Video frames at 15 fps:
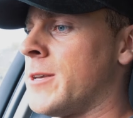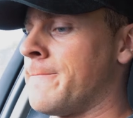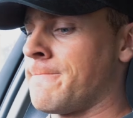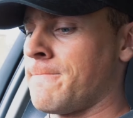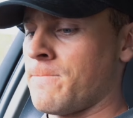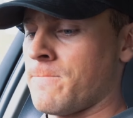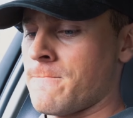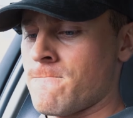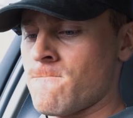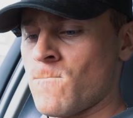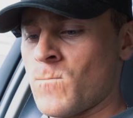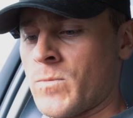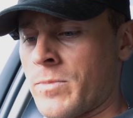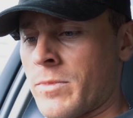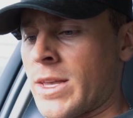
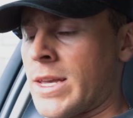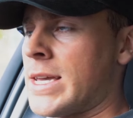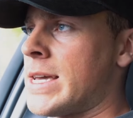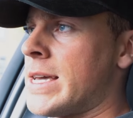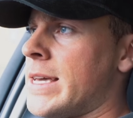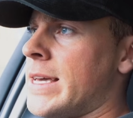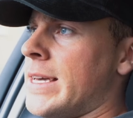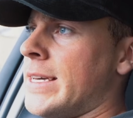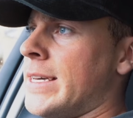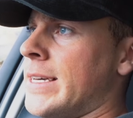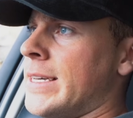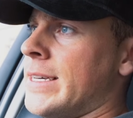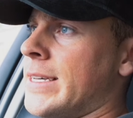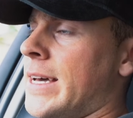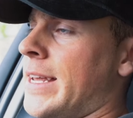
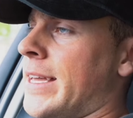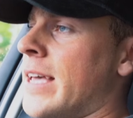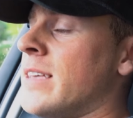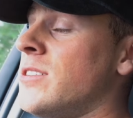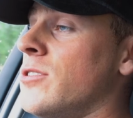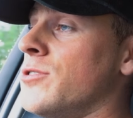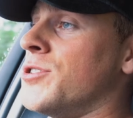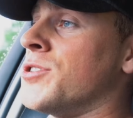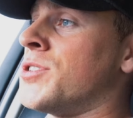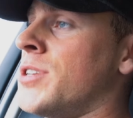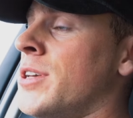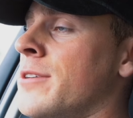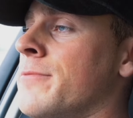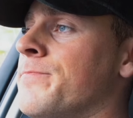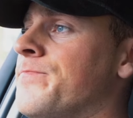And I guess you'll just
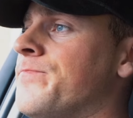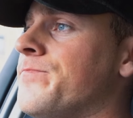see.